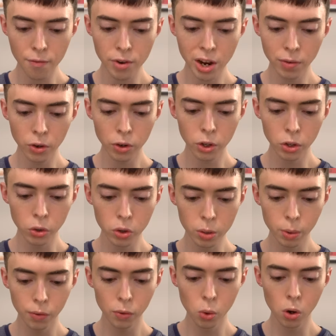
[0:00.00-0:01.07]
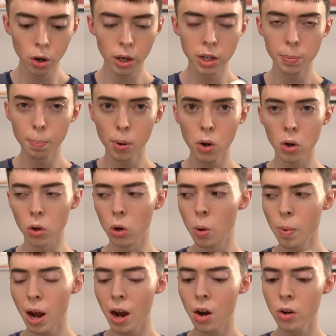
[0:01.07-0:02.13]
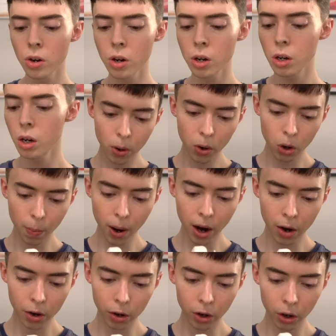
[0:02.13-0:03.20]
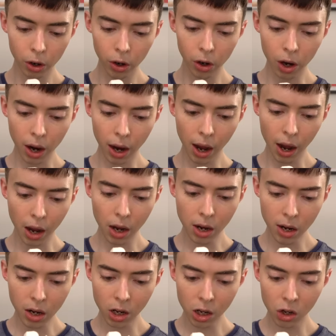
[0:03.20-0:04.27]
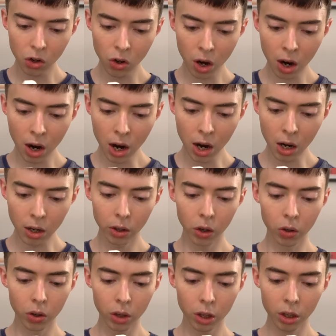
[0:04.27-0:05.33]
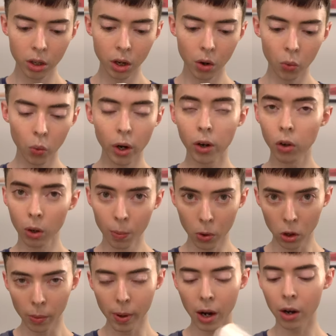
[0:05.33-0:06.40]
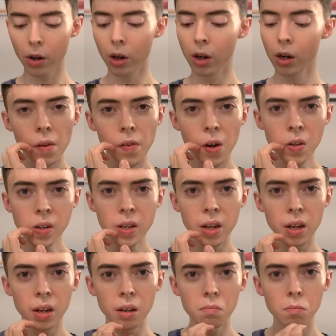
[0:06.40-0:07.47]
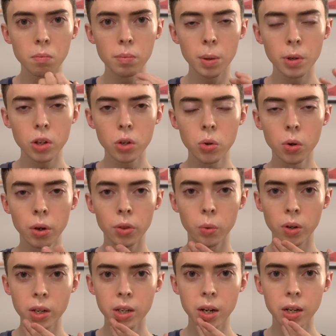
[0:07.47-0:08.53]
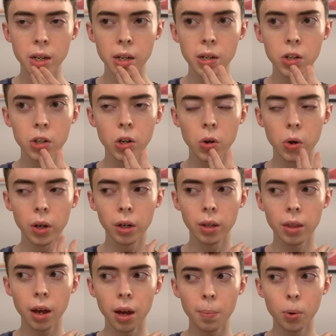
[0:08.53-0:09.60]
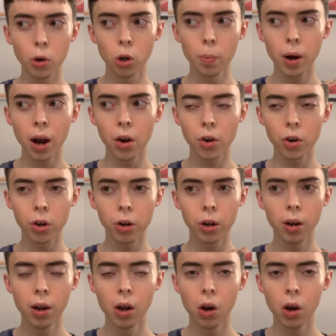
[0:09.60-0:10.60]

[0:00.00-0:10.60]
never used before is pearl powder. Pearl powder extract? No, just regular pearl powder. I found maybe two or three studies showing that pearl powder